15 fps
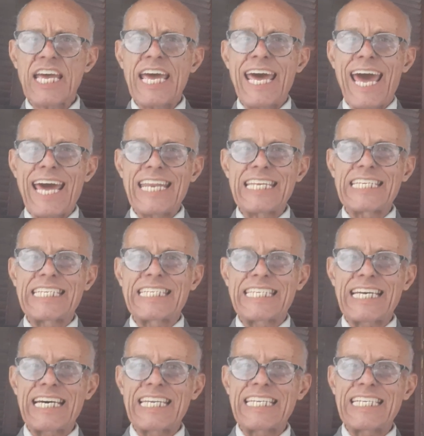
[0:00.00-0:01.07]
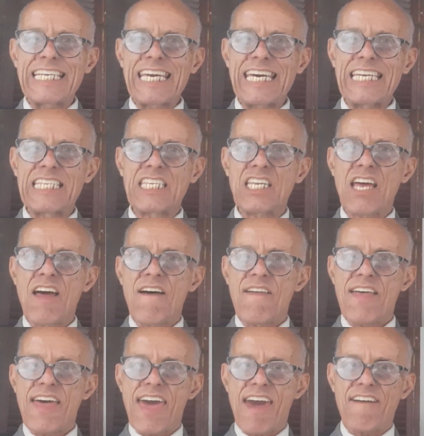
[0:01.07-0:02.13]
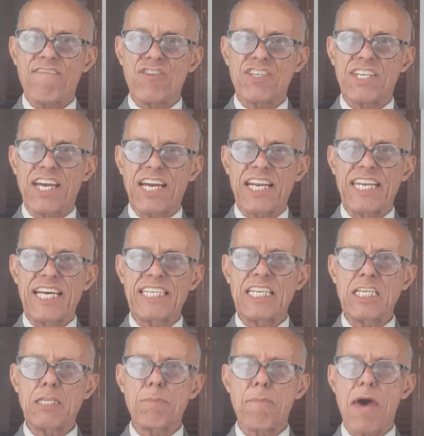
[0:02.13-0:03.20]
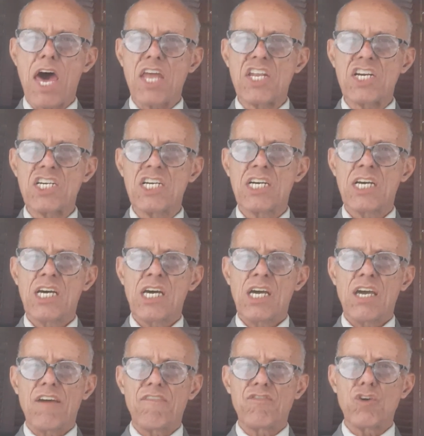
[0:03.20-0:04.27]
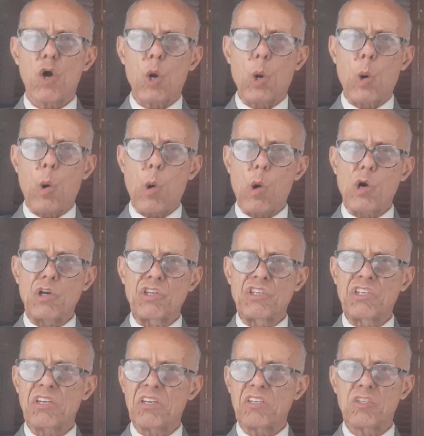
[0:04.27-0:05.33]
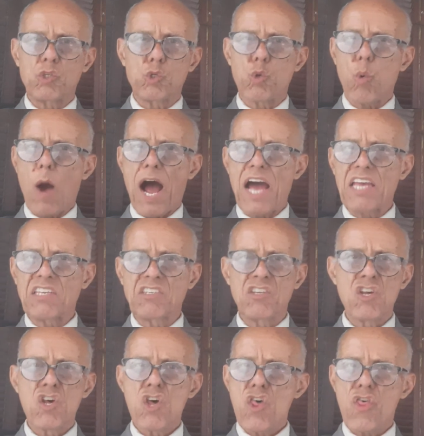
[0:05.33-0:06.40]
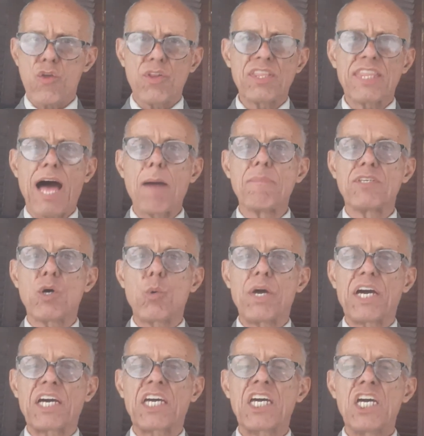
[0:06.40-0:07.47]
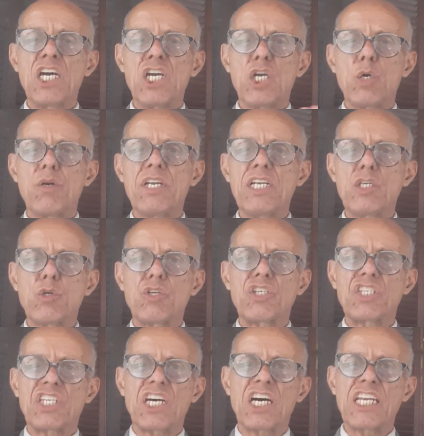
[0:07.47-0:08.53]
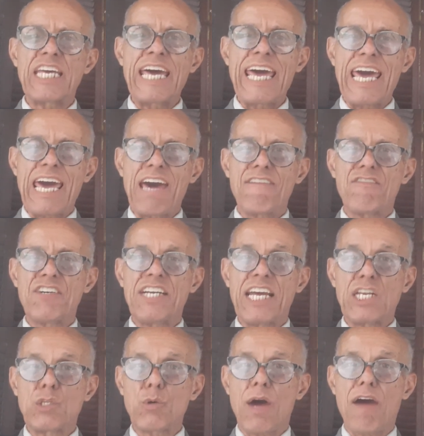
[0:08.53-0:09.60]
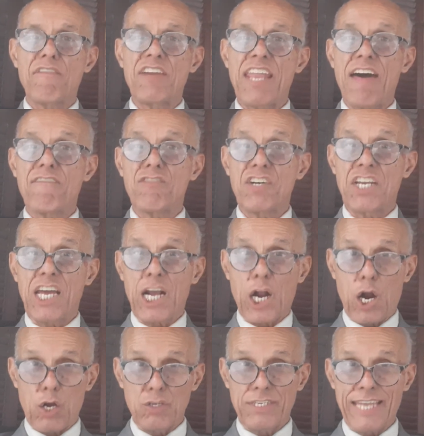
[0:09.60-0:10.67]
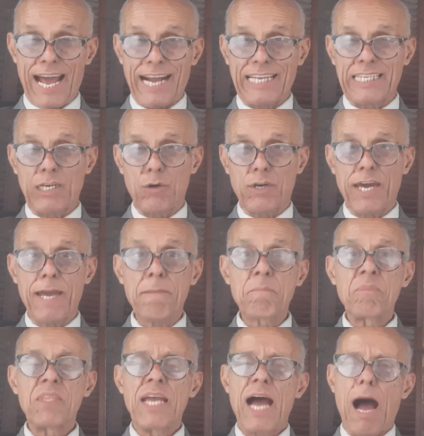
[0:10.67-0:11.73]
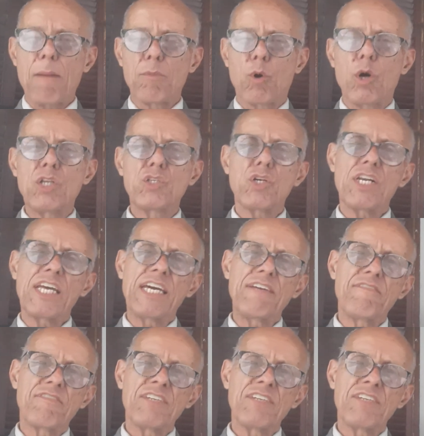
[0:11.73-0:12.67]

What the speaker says: and studying it every day. It doesn't matter if your course is twice, 3 times a week. You need to study every day to have an everyday contact, okay? I'm going to leave